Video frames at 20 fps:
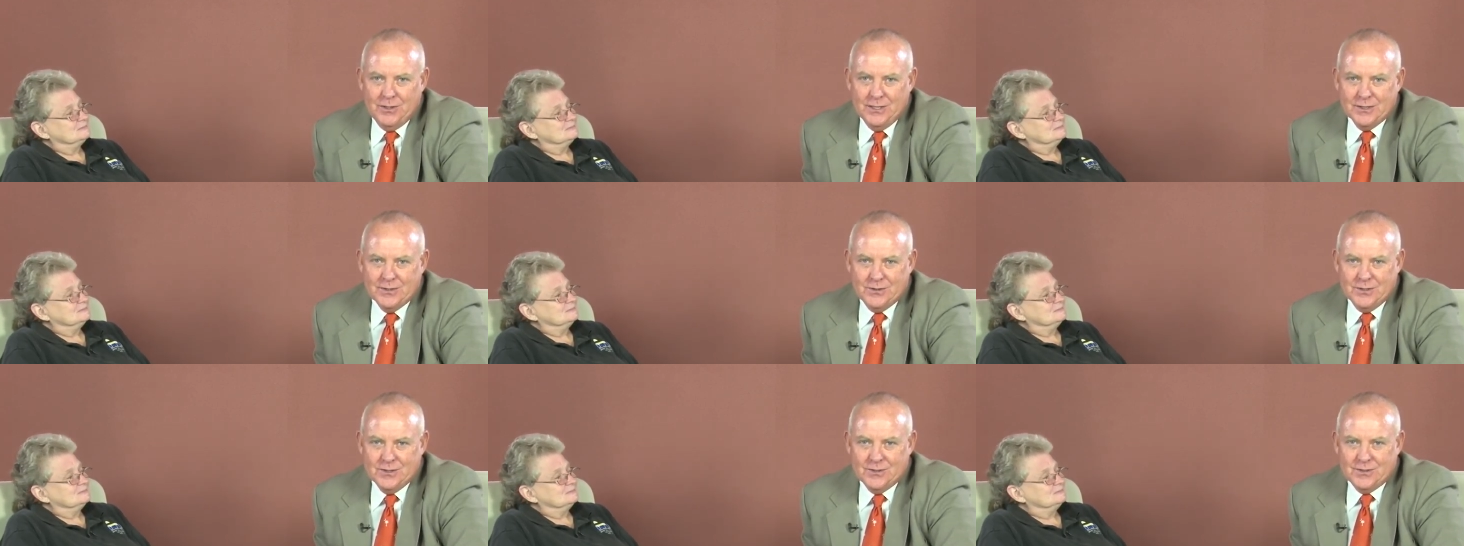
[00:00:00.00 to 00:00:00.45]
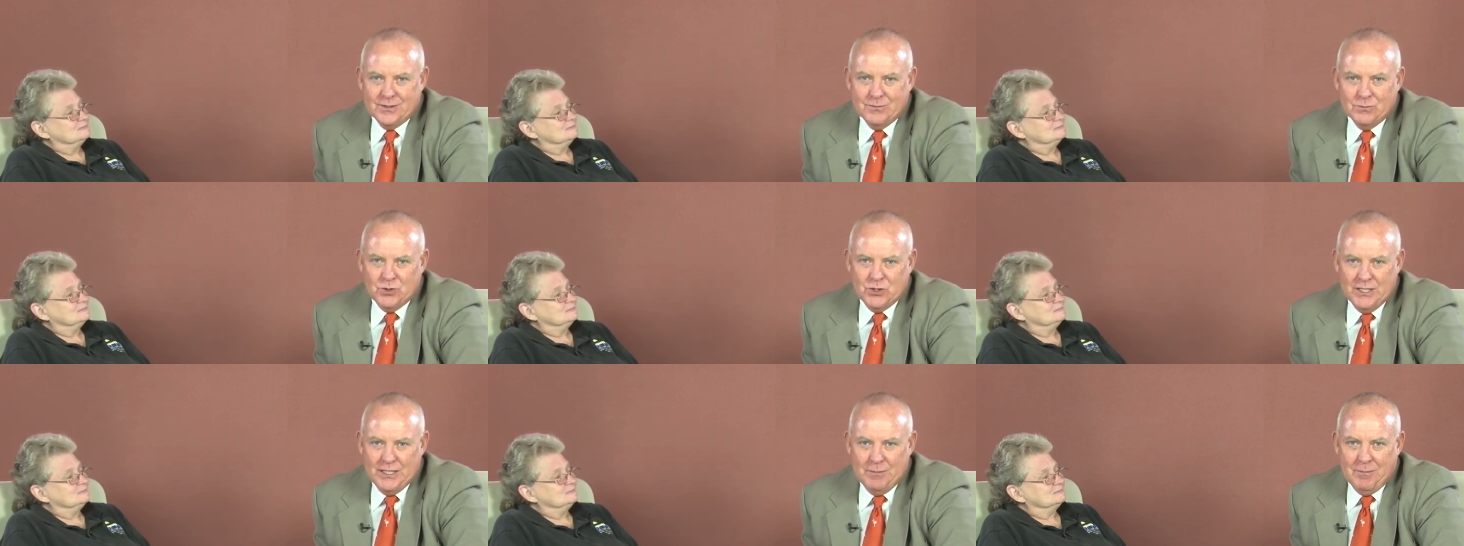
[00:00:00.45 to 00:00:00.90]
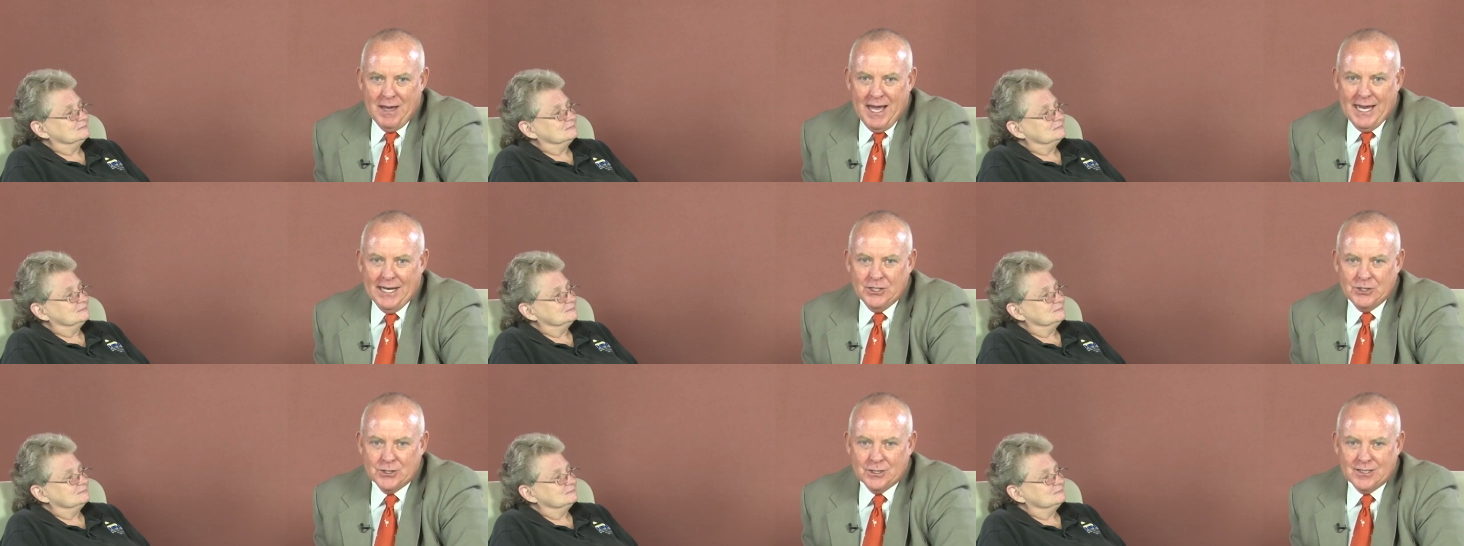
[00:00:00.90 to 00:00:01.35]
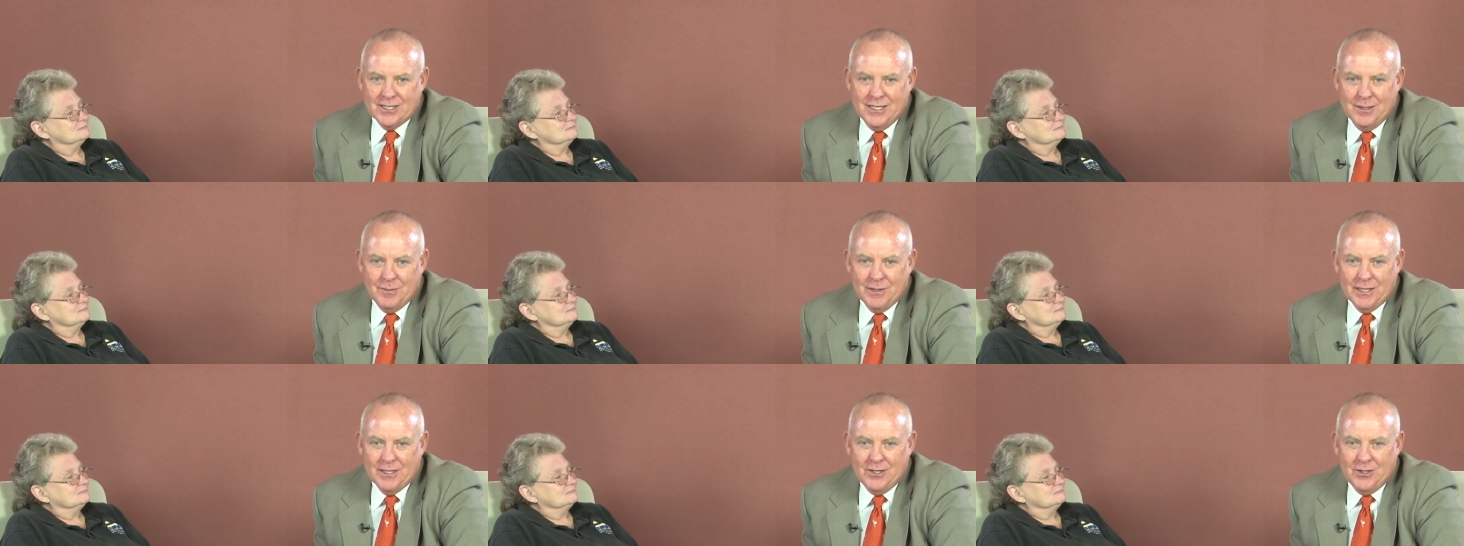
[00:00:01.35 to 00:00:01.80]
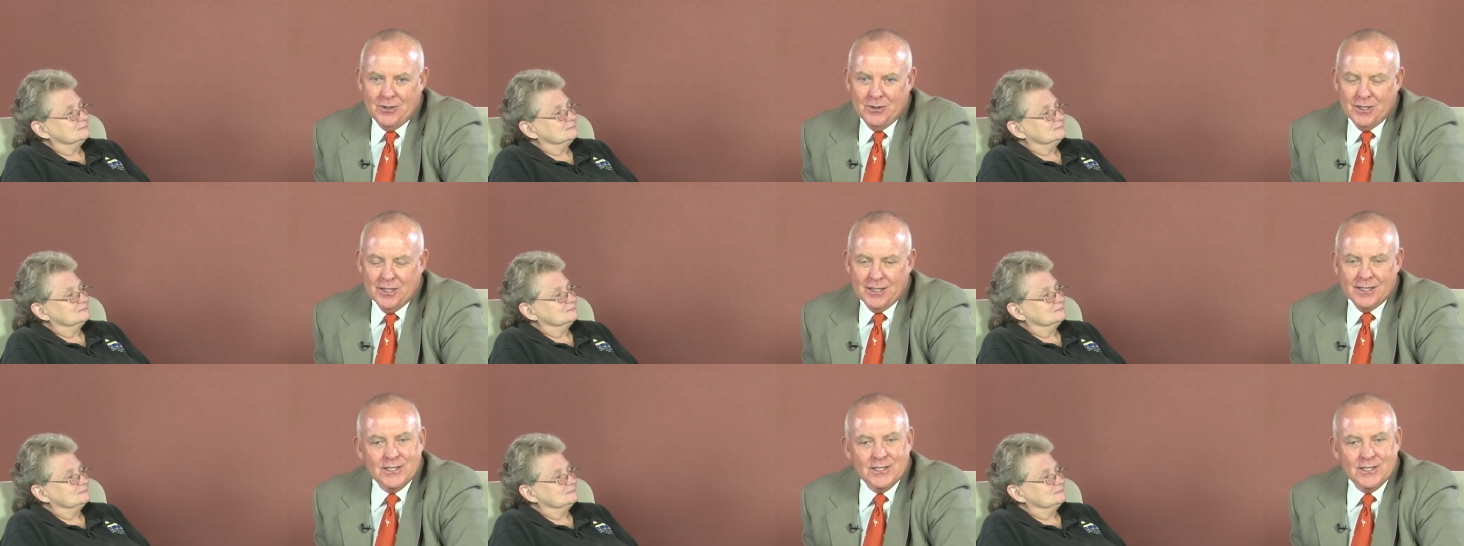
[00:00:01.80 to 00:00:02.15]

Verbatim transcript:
Speaker 1: the Assistant City Manager, coming on,